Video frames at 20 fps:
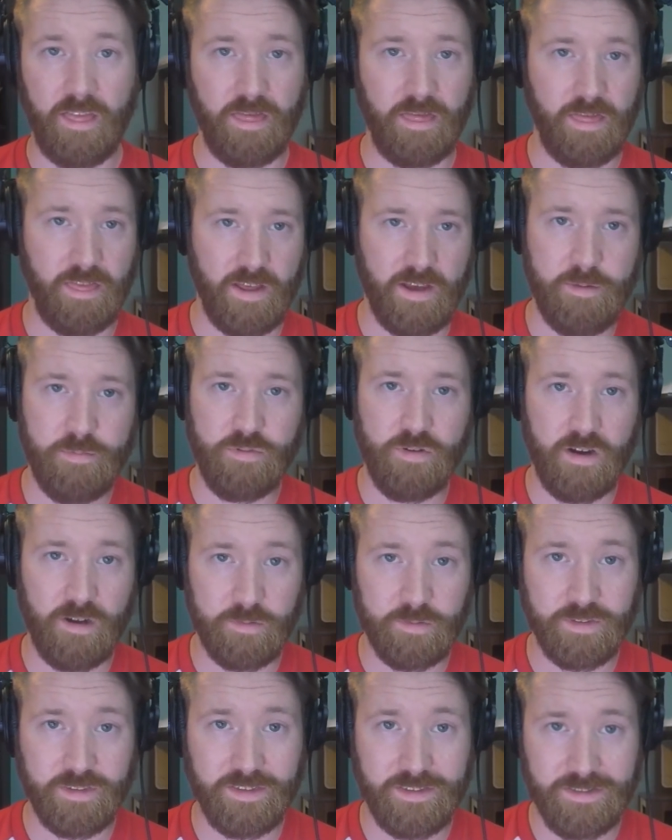They
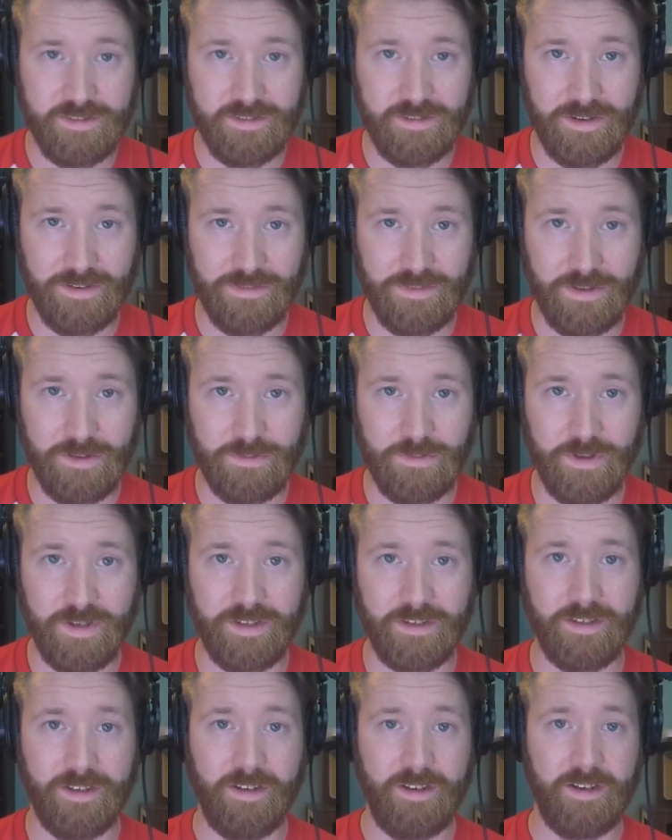probably didn't start that
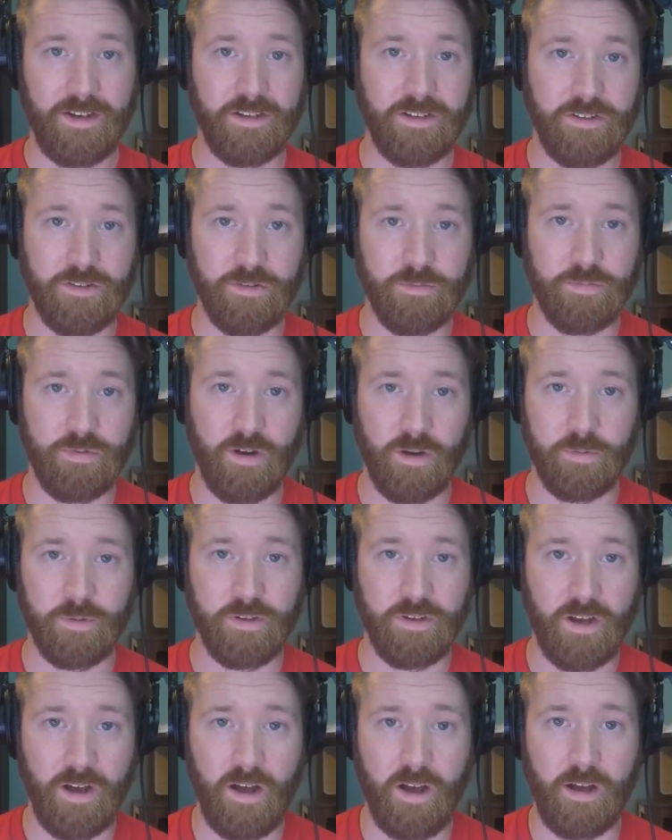way, and you're probably
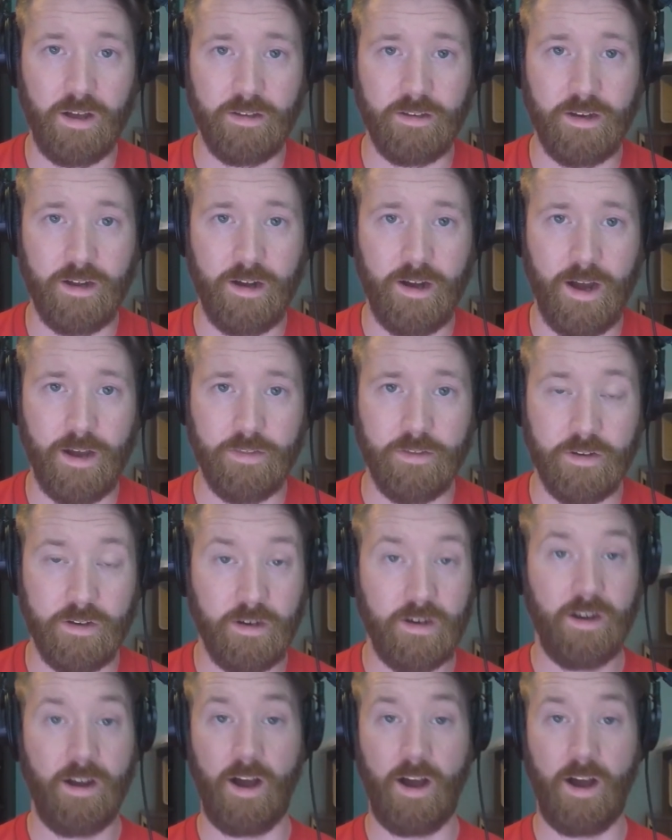not either.